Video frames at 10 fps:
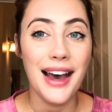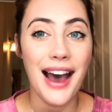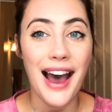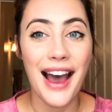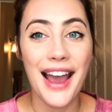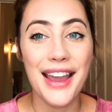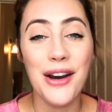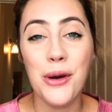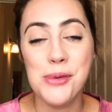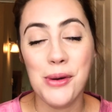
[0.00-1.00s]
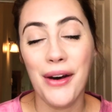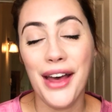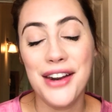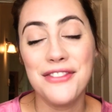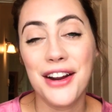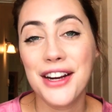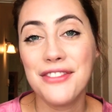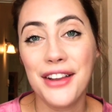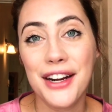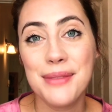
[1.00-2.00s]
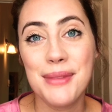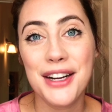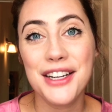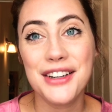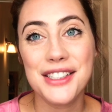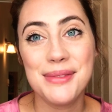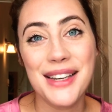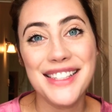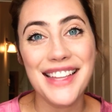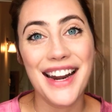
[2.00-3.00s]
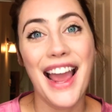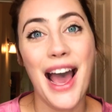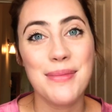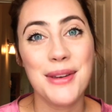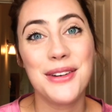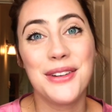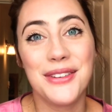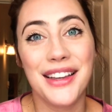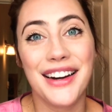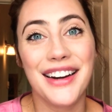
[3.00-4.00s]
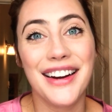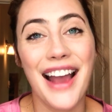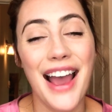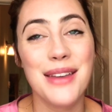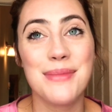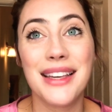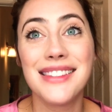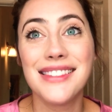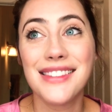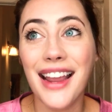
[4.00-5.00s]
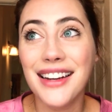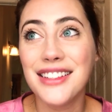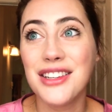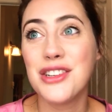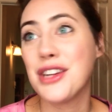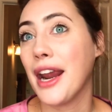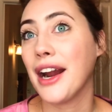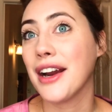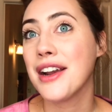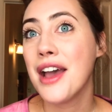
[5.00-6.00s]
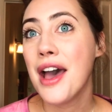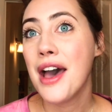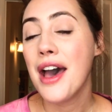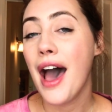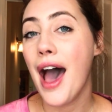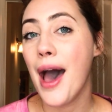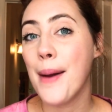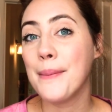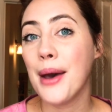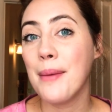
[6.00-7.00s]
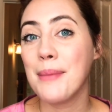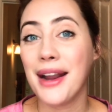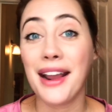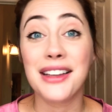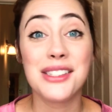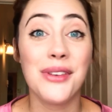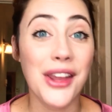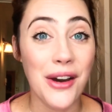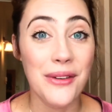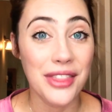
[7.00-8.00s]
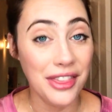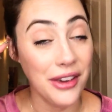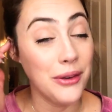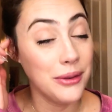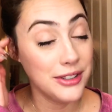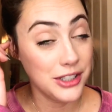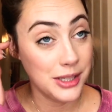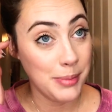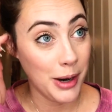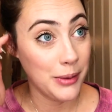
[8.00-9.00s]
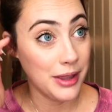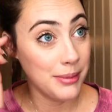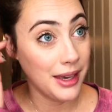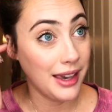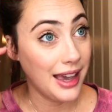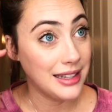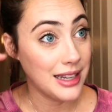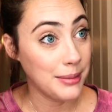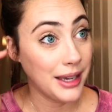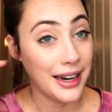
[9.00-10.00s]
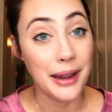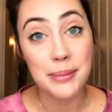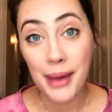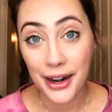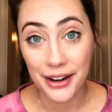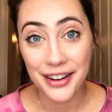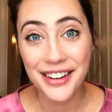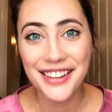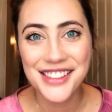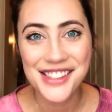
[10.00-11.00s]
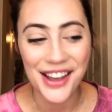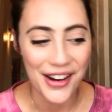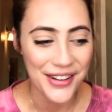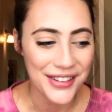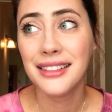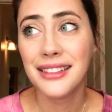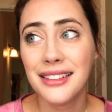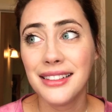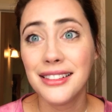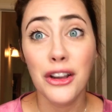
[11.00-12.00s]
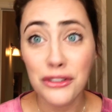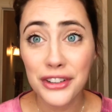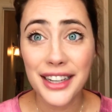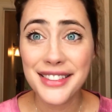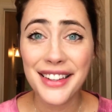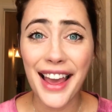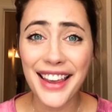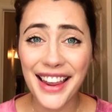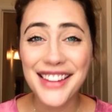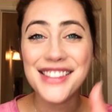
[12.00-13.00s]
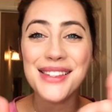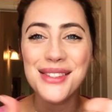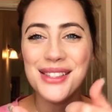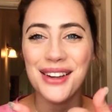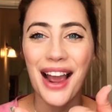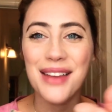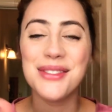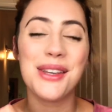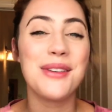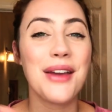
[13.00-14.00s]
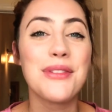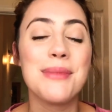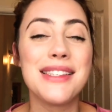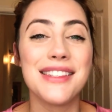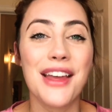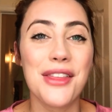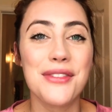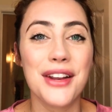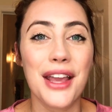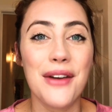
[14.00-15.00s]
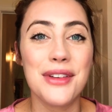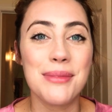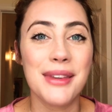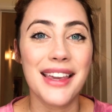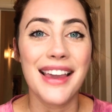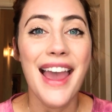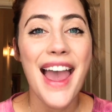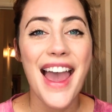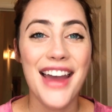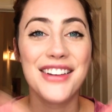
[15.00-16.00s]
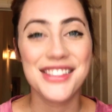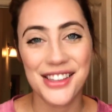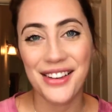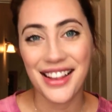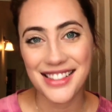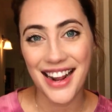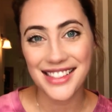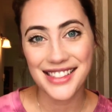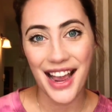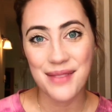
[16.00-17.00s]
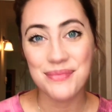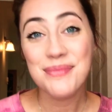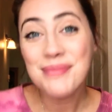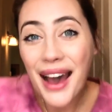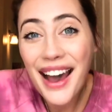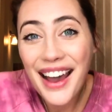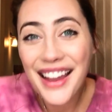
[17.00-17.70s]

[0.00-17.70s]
I hope you all had a very, very Merry Christmas and a Happy New Year. I'm excited to share my next video with you. Just bear with me as I'm getting better. So don't forget to like and subscribe so you never miss another video with me, and I'll see you guys next time. Bye!